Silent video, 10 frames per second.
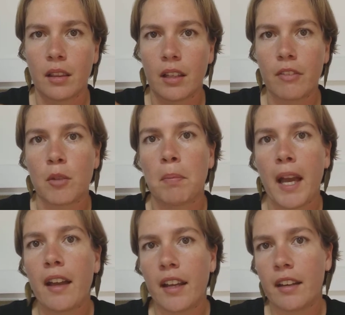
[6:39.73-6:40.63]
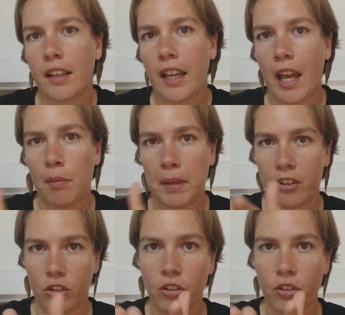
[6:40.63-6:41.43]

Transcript: if the bad ending happens